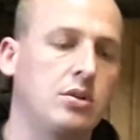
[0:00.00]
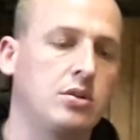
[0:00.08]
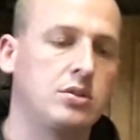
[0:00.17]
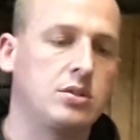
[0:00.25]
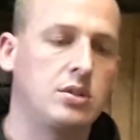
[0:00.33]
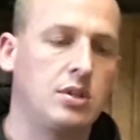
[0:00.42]

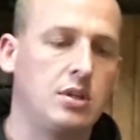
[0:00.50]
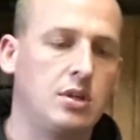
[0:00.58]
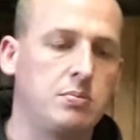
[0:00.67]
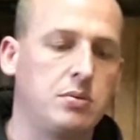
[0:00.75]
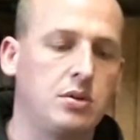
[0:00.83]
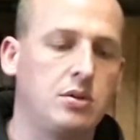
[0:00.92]

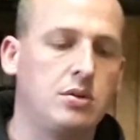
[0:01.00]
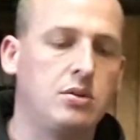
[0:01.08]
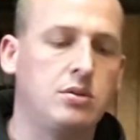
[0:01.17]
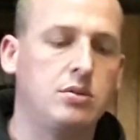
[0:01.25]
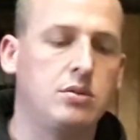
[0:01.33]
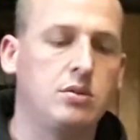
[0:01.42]
Slap it
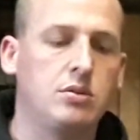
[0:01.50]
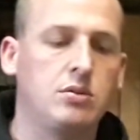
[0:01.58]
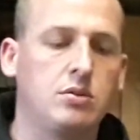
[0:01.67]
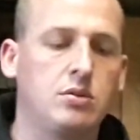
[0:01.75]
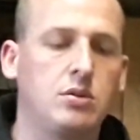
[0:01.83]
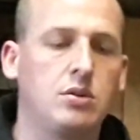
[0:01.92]
on.
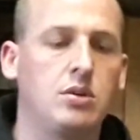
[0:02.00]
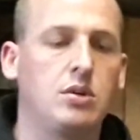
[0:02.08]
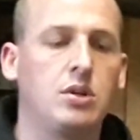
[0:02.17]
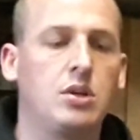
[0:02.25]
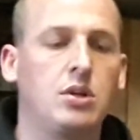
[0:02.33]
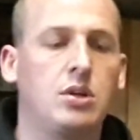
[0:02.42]

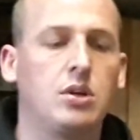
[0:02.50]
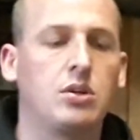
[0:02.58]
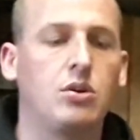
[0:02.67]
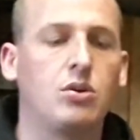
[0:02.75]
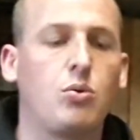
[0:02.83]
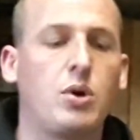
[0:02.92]

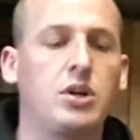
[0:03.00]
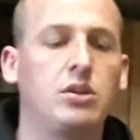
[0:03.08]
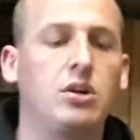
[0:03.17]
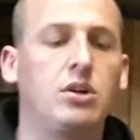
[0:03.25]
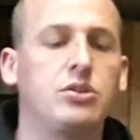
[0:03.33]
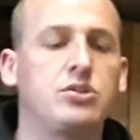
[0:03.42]
Got quite a
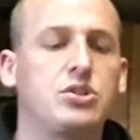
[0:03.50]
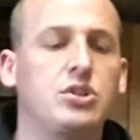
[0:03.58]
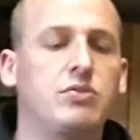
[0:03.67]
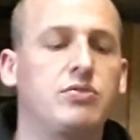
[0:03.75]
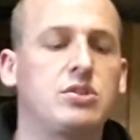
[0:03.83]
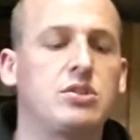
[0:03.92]
lot on the
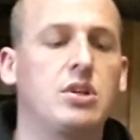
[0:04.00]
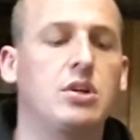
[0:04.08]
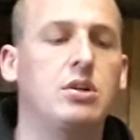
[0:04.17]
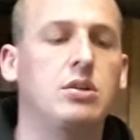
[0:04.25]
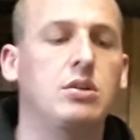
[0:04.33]
surface there.